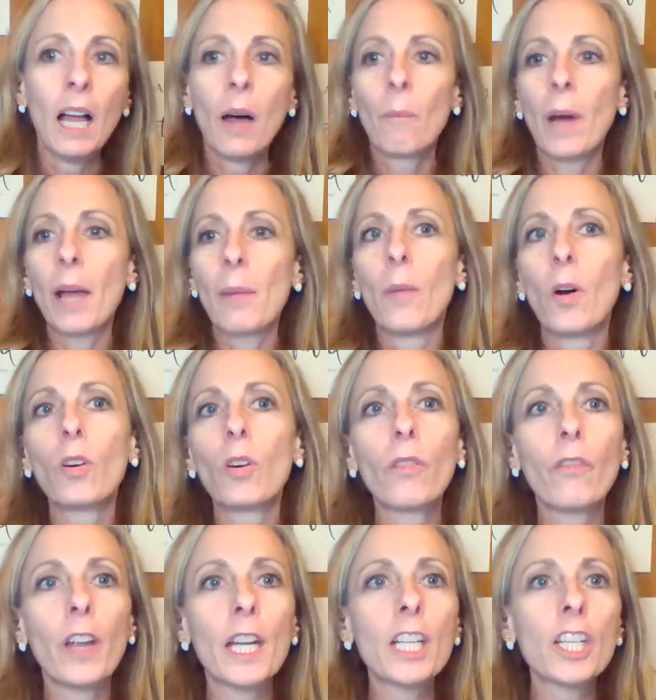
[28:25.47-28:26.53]
my
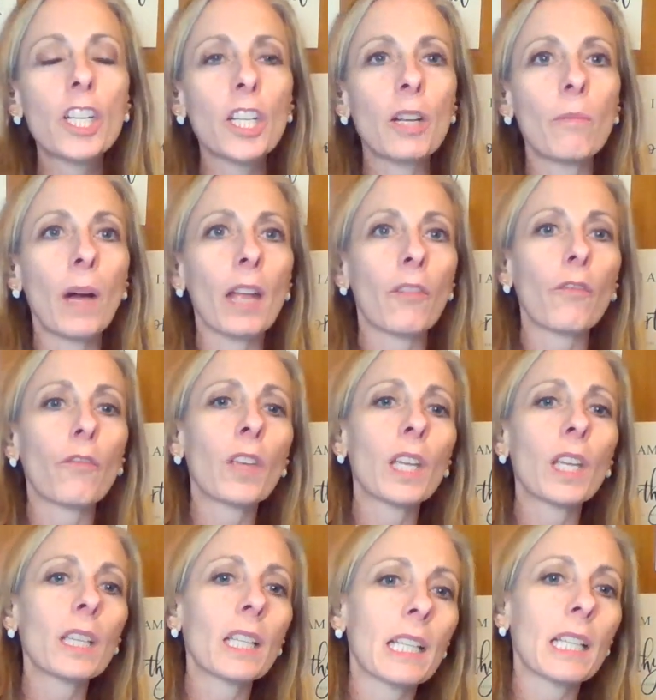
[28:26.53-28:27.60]
motivation, my
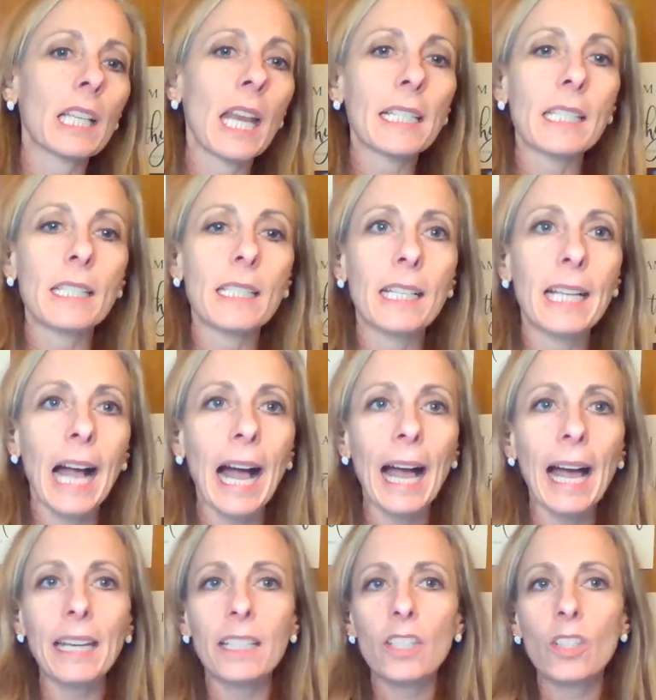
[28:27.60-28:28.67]
feeling connected to
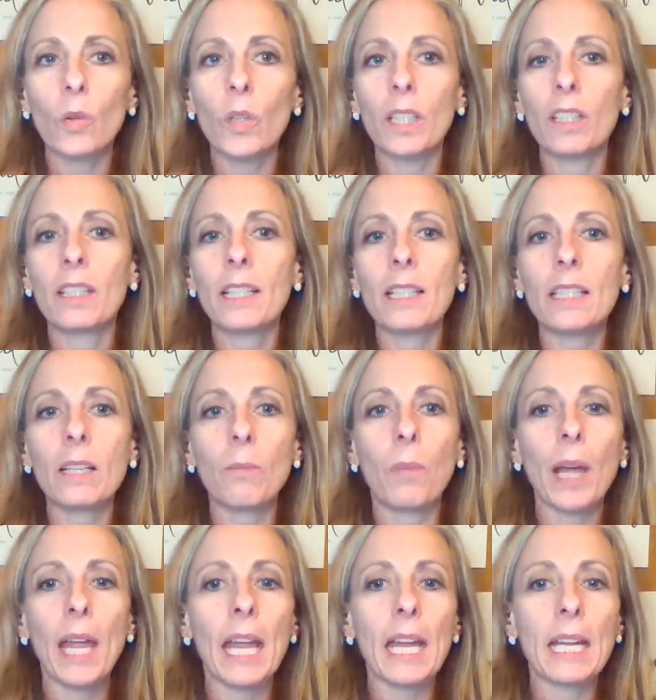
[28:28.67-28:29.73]
God is going to
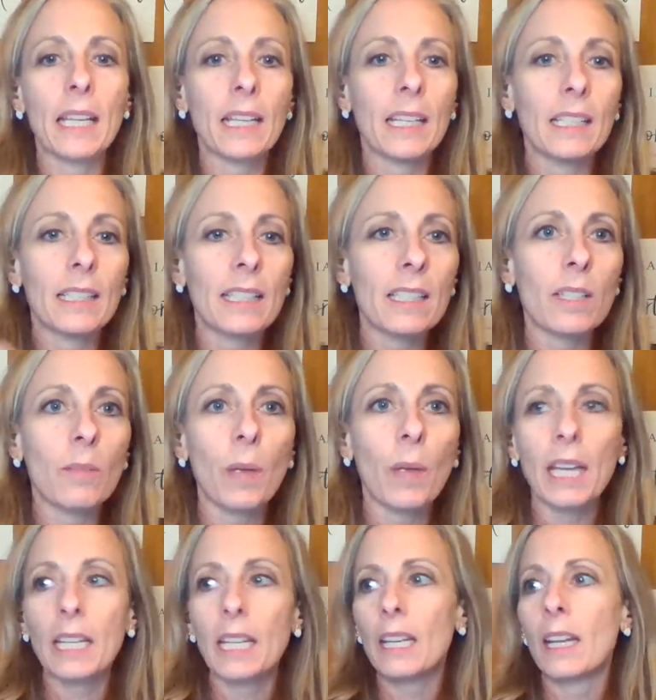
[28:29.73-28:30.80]
dissipate and it
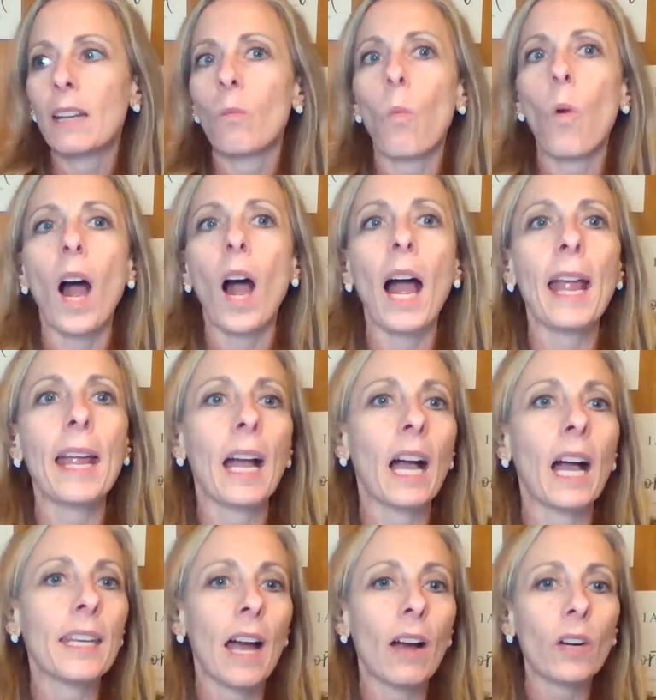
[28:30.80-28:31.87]
dissipated and why
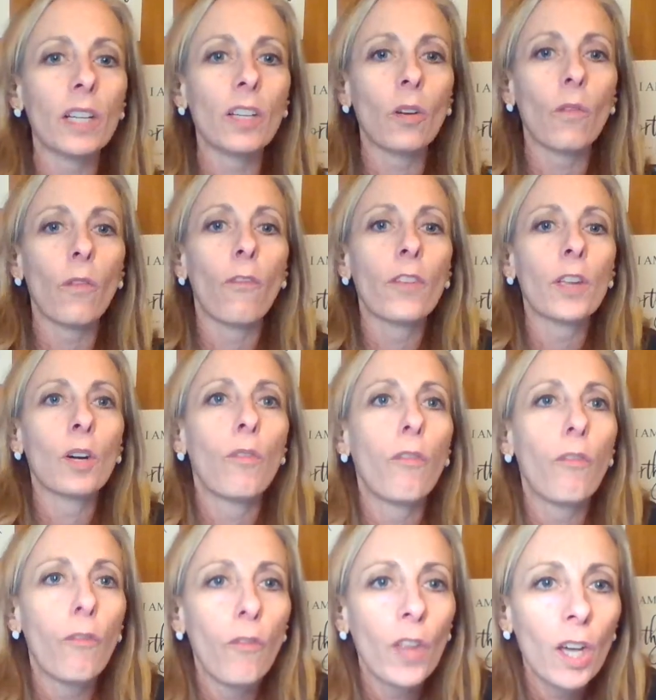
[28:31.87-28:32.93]
I, now I don't feel
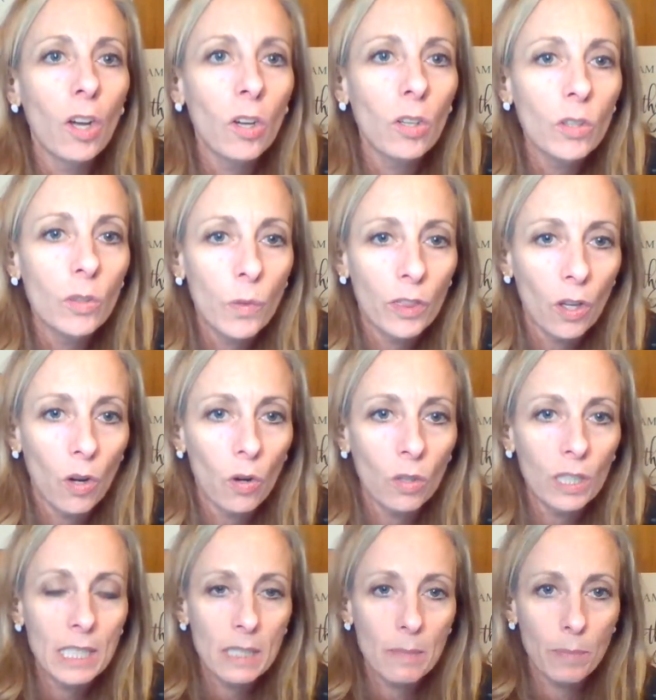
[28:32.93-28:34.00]
filled with the
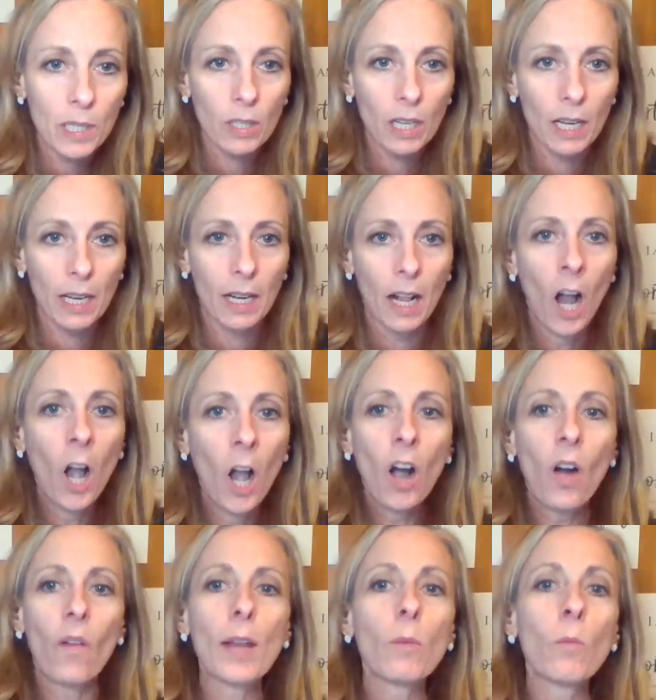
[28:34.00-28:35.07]
Holy Spirit.
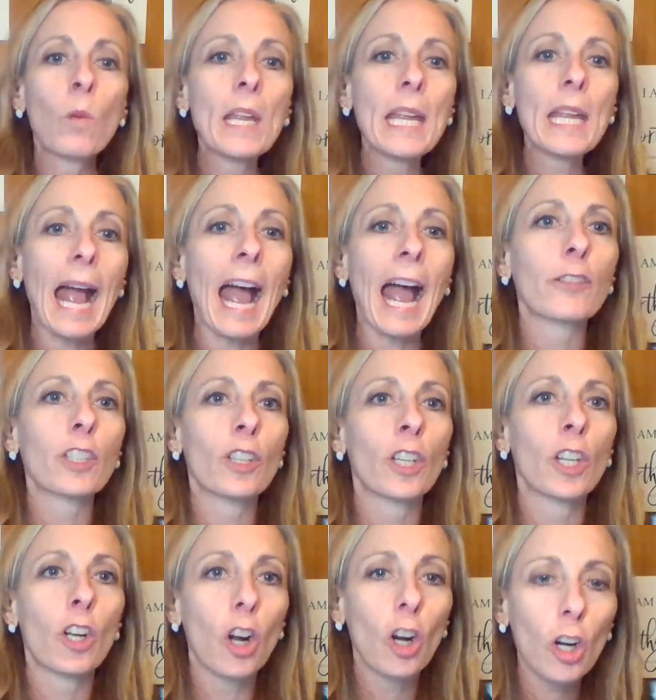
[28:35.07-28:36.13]
Right? We have to
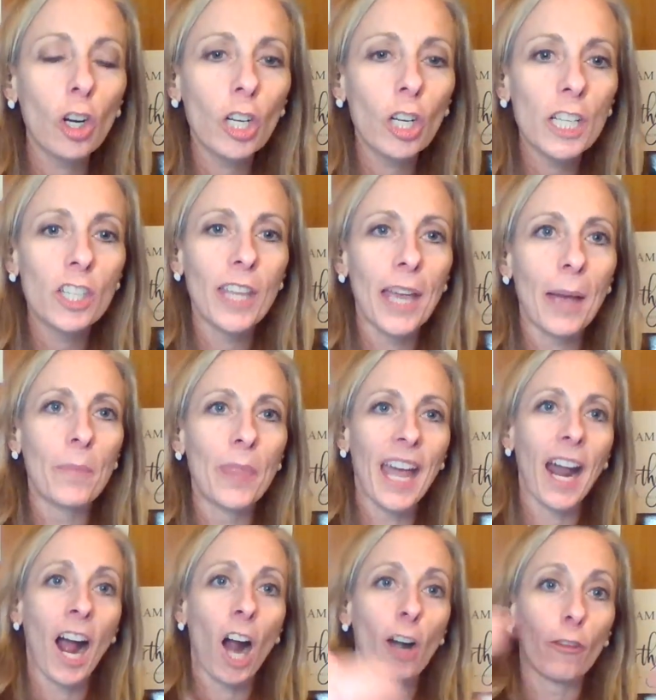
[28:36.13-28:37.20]
encourage them
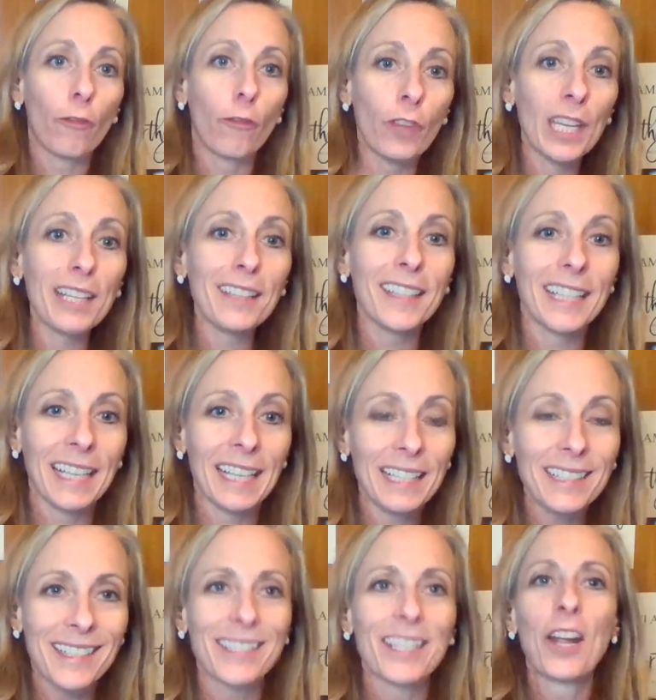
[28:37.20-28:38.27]
that our
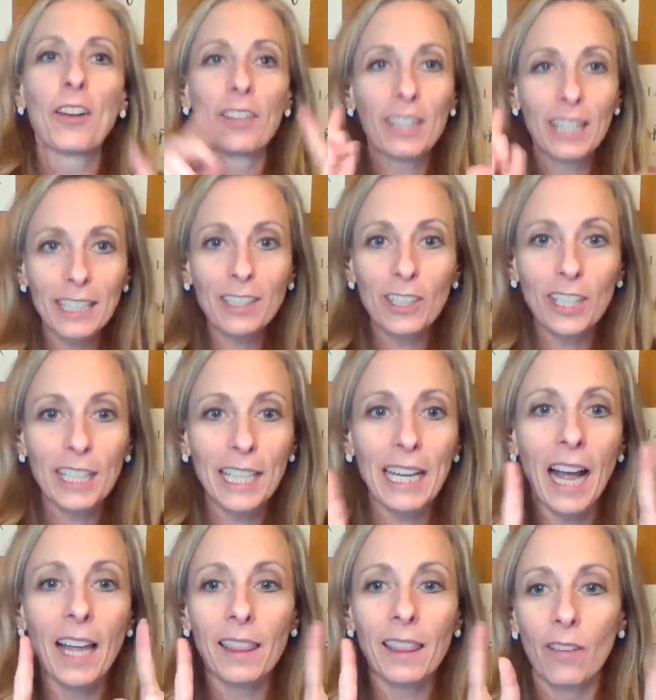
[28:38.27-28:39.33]
feelings,
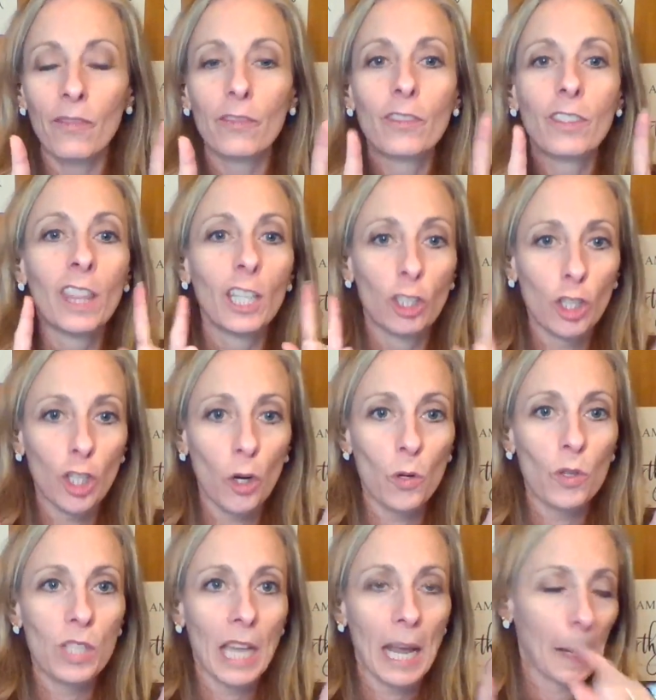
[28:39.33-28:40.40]
literally, I love The
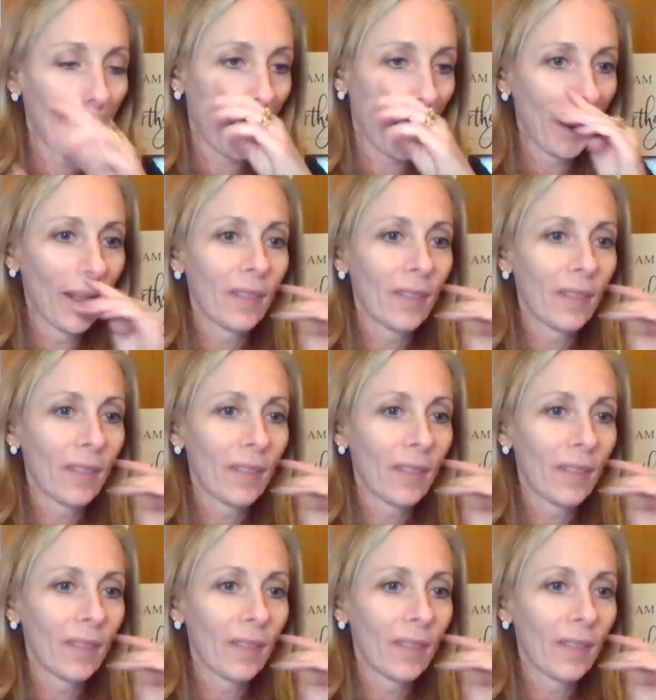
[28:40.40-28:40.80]
Chosen.